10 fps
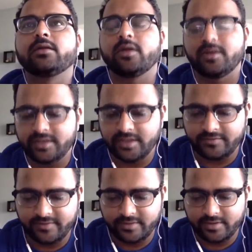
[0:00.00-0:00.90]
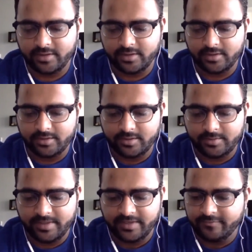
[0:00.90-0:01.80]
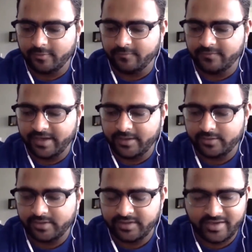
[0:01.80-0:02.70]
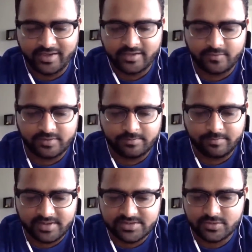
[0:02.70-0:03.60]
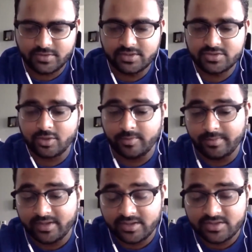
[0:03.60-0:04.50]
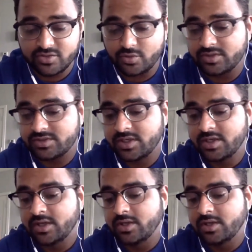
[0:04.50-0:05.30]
got a terrific platform where I could interact with past students or maybe current students